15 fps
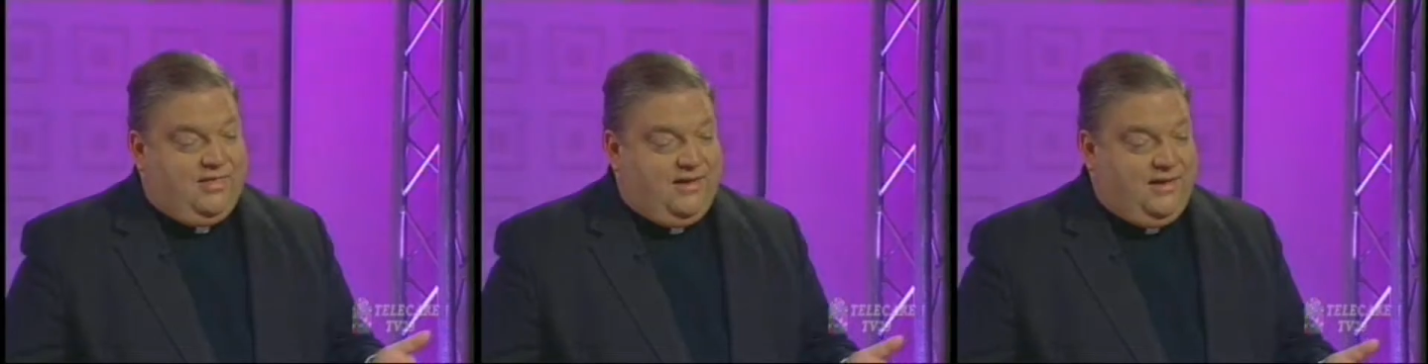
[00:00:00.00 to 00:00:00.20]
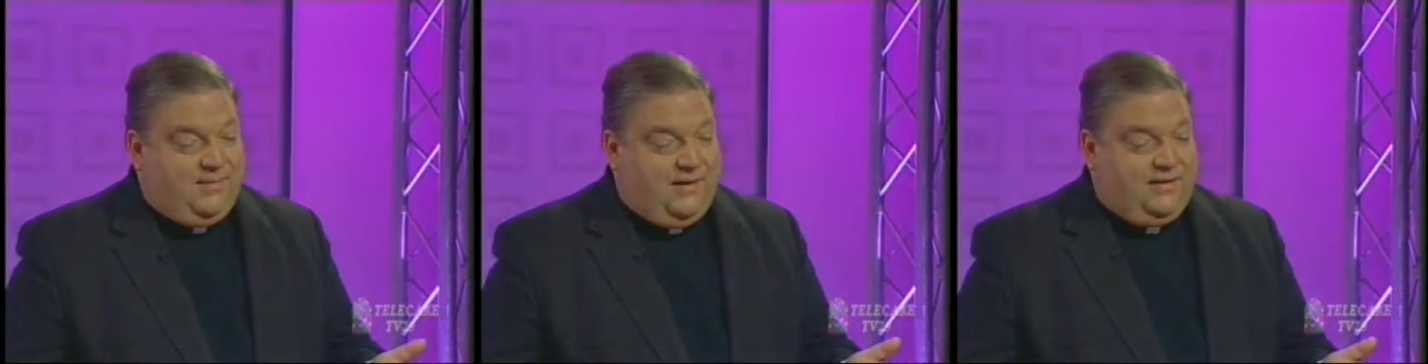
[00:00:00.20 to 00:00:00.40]
to
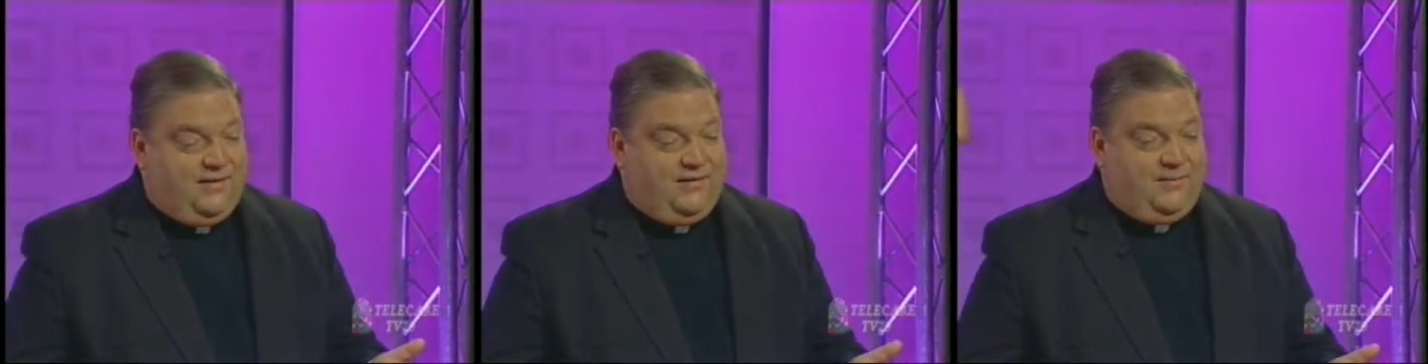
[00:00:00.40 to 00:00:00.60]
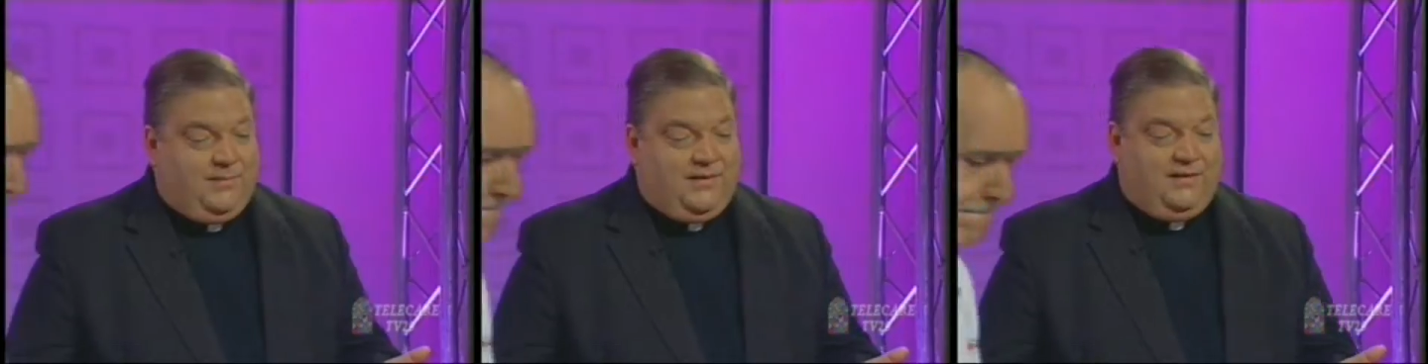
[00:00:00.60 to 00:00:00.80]
think about
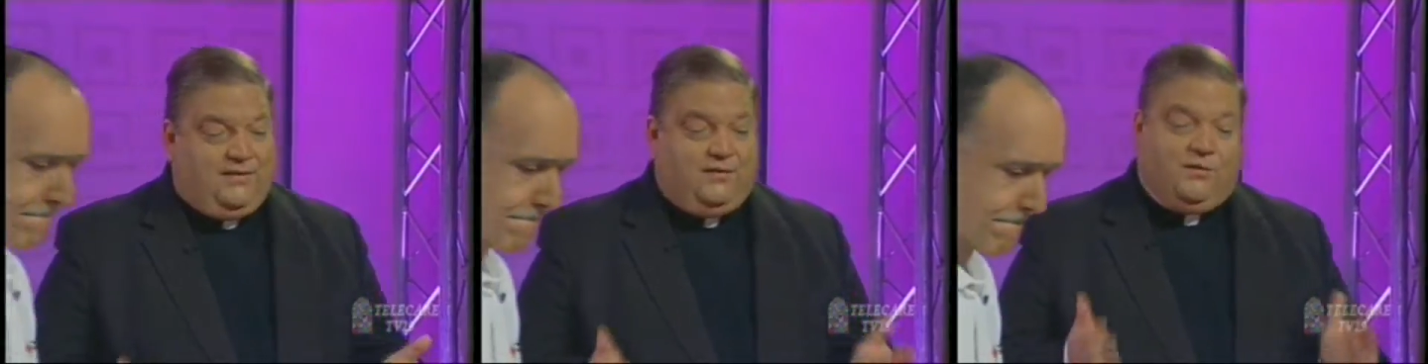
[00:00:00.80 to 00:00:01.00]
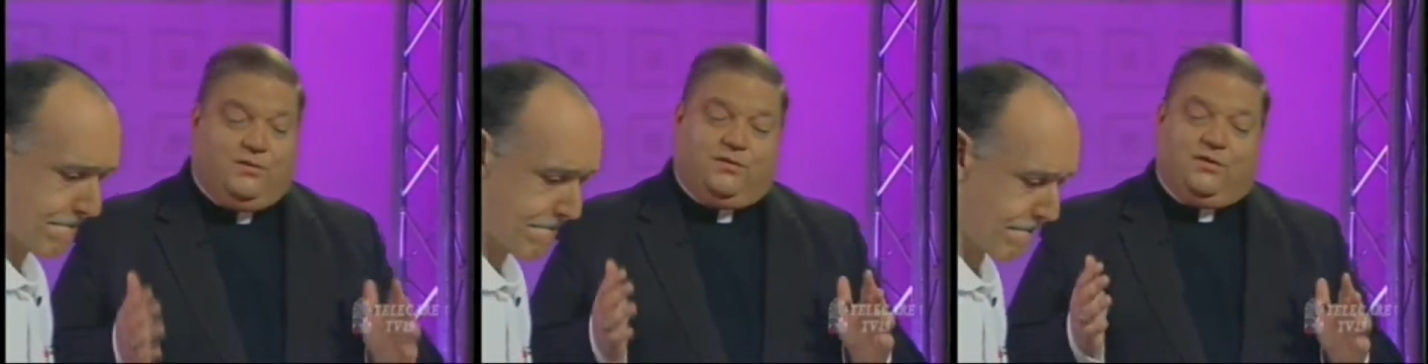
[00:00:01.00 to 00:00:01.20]
this, but this
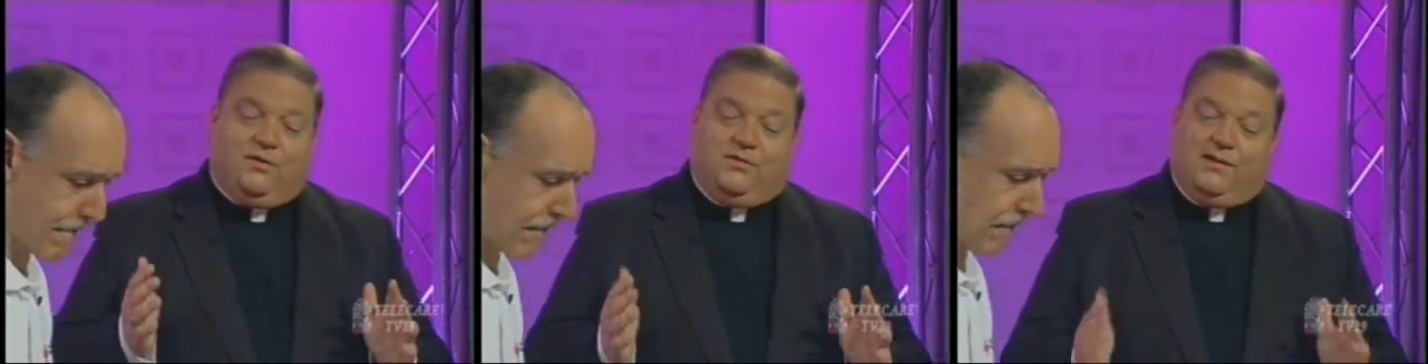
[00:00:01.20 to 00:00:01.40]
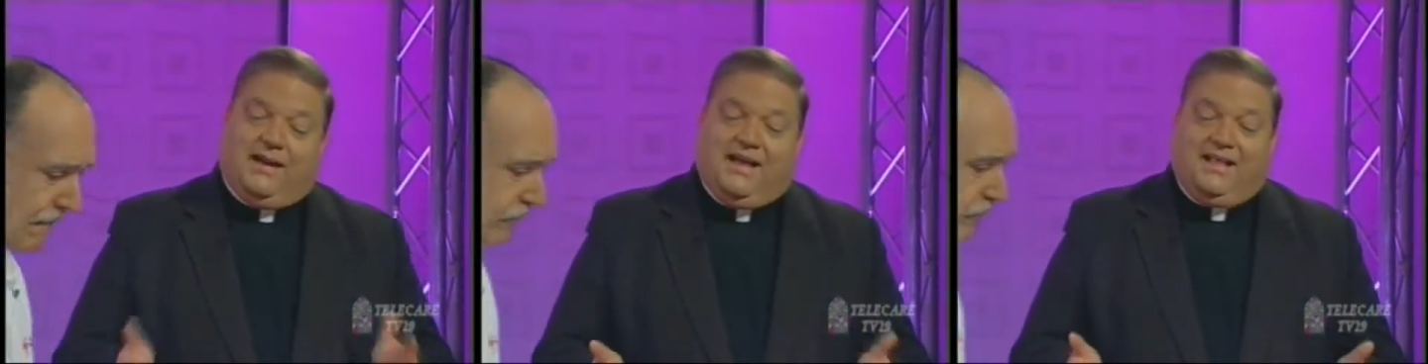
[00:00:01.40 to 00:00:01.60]
is also
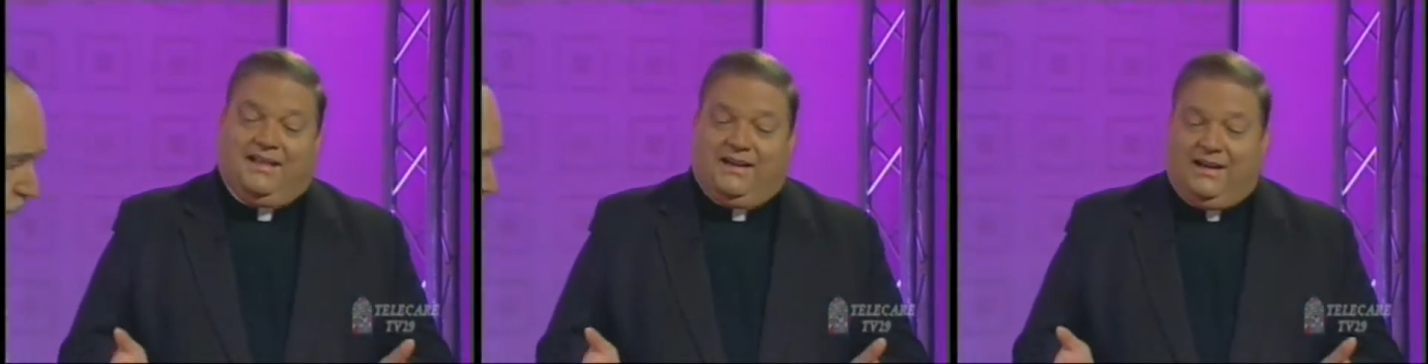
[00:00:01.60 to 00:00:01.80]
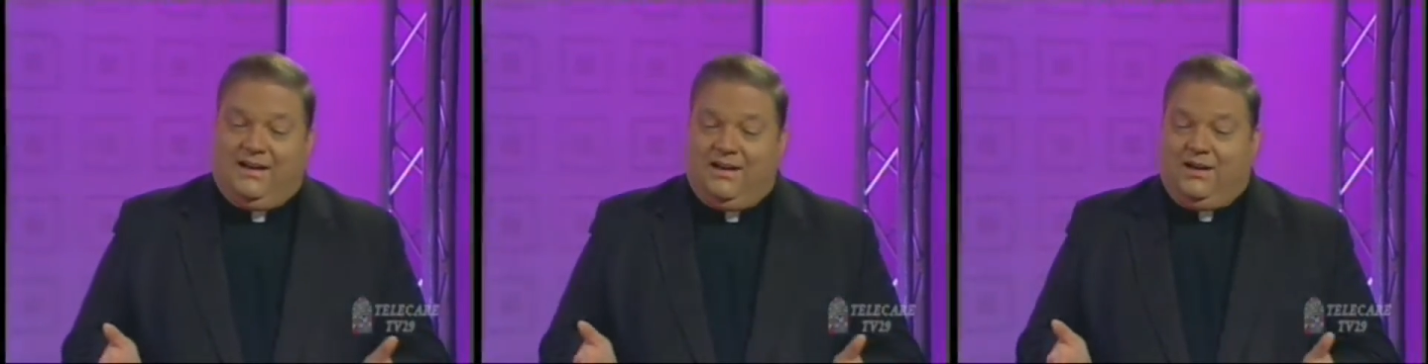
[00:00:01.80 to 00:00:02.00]
the
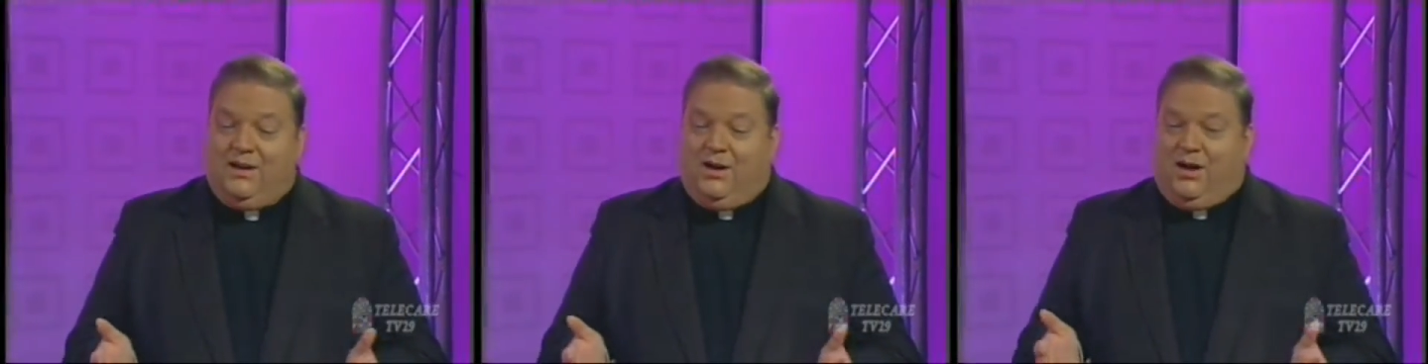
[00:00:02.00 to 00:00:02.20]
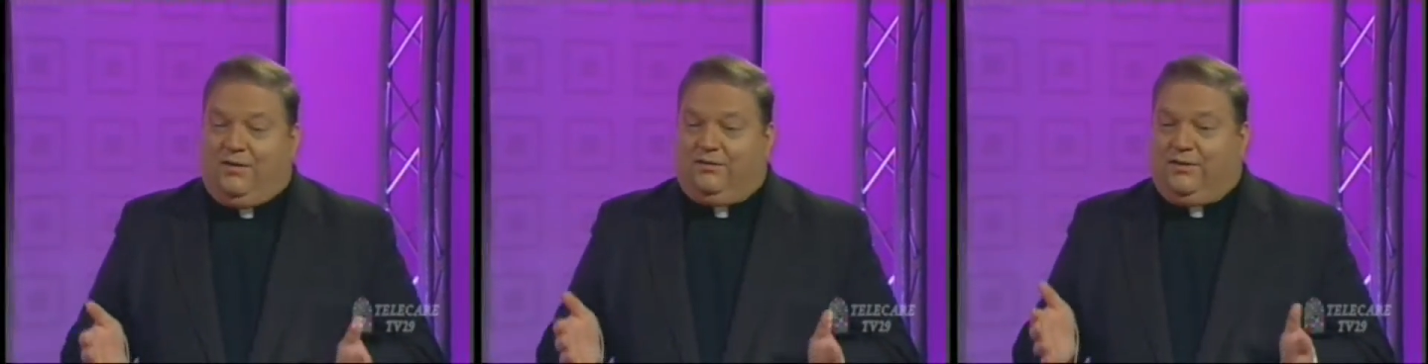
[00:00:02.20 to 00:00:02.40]
reality
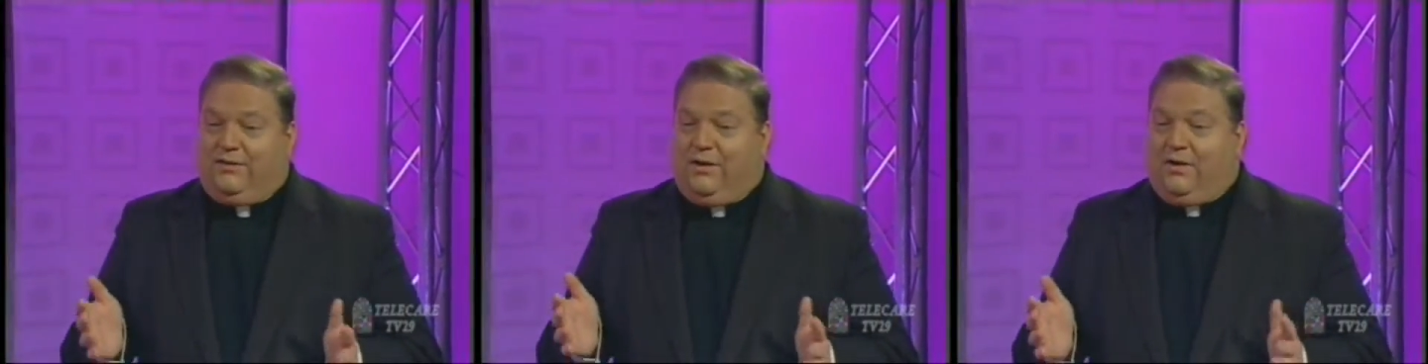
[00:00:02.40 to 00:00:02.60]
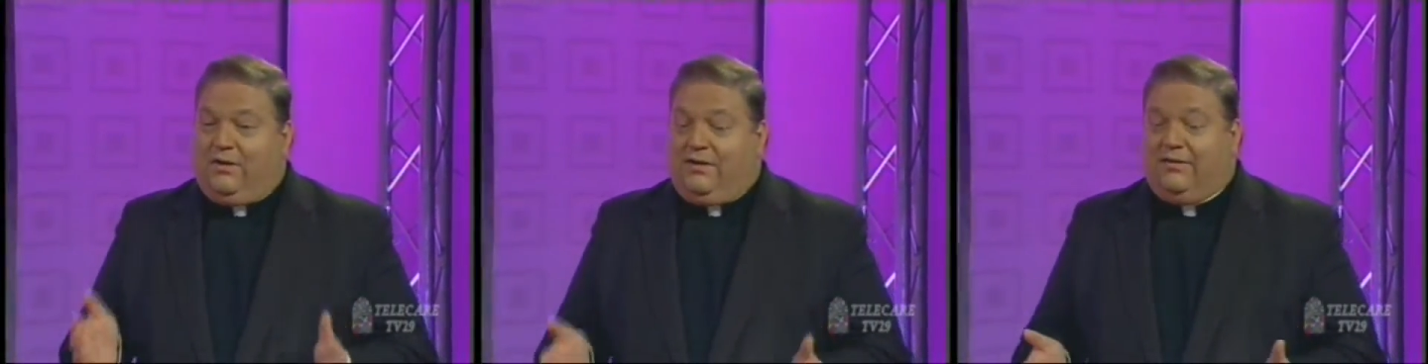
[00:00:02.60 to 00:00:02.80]
of
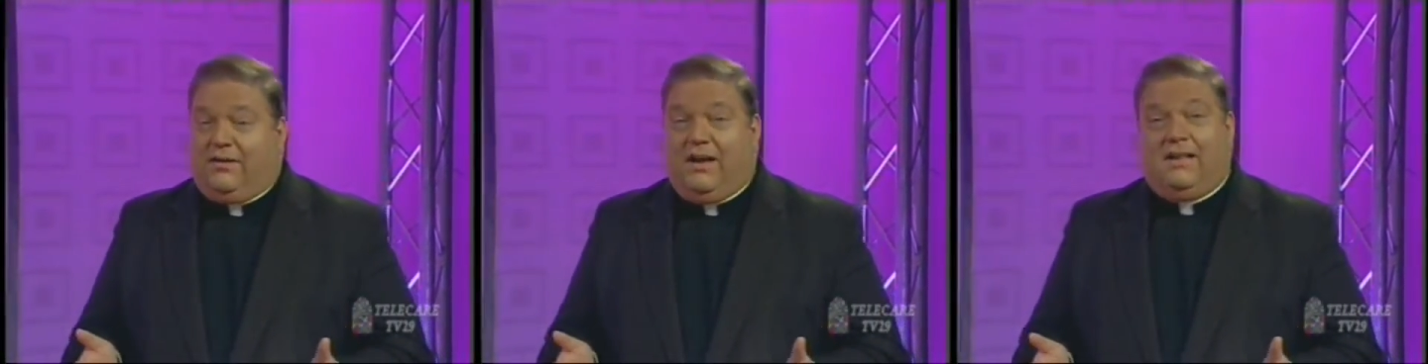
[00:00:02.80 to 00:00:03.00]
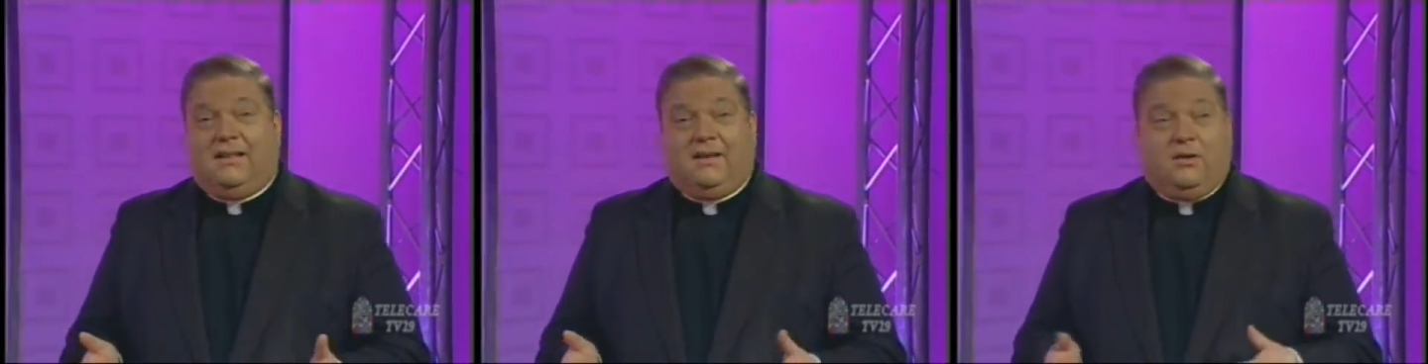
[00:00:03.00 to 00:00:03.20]
living on this island.